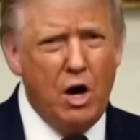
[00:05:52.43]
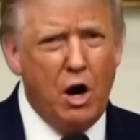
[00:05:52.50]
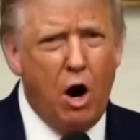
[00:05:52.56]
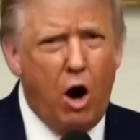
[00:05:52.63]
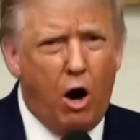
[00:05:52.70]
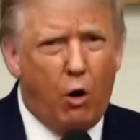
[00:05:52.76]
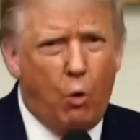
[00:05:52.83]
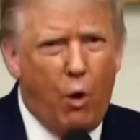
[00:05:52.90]

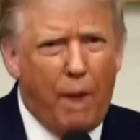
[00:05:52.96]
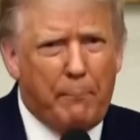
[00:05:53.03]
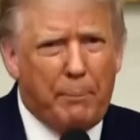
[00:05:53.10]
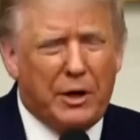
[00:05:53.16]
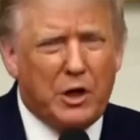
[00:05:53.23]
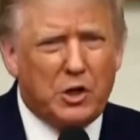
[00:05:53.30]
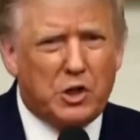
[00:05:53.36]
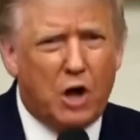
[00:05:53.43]
Our
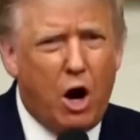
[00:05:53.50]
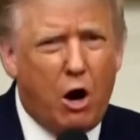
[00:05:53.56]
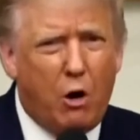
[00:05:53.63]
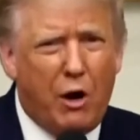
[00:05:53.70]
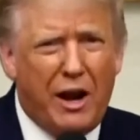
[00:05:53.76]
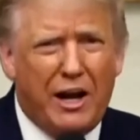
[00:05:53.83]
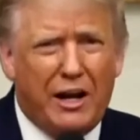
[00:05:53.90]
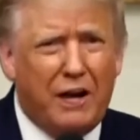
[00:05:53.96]
weapons are
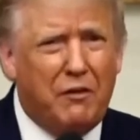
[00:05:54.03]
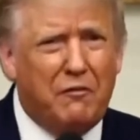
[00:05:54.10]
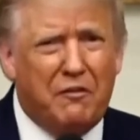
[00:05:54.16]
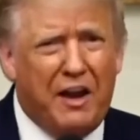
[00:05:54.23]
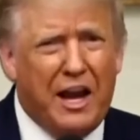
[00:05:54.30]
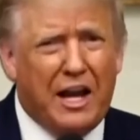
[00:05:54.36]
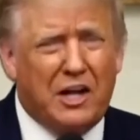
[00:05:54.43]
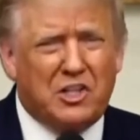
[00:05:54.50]
at an
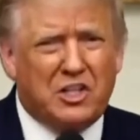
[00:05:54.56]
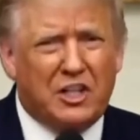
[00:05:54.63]
advanced